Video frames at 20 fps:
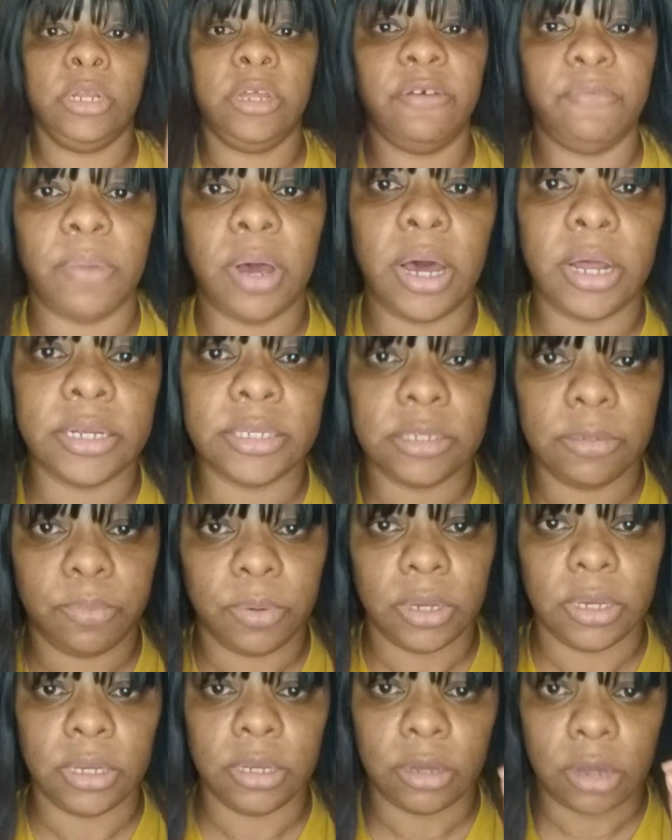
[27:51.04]
give my honest
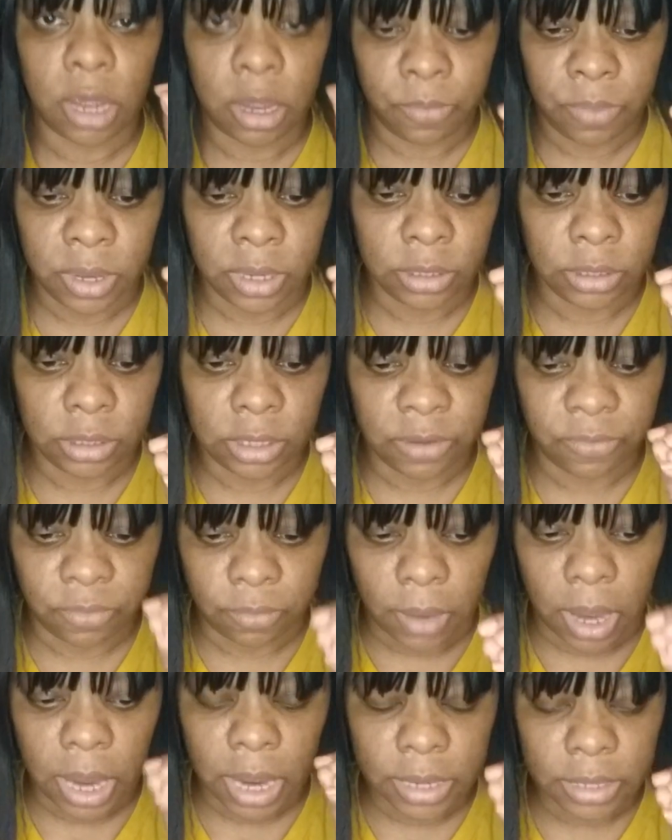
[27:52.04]
opinion. I've been giving
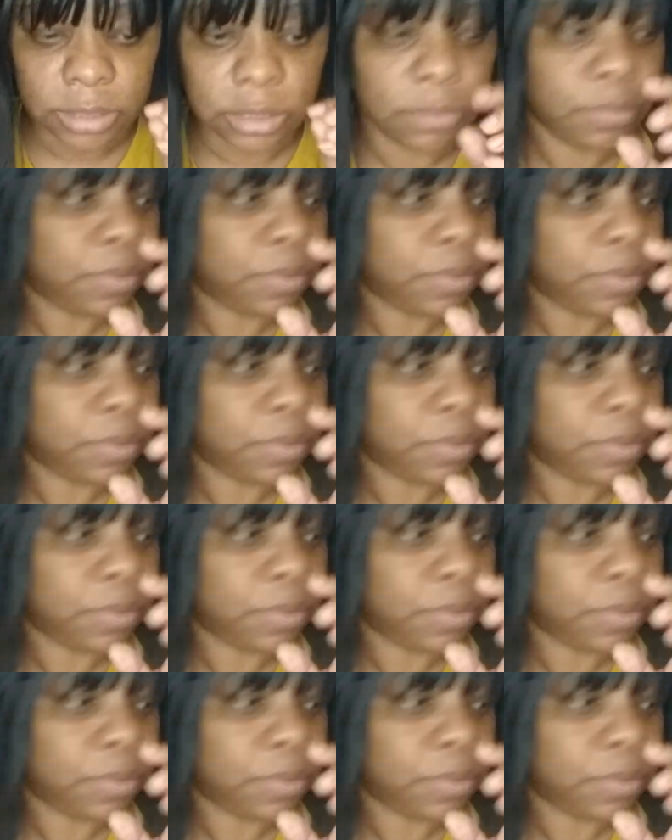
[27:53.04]
my honest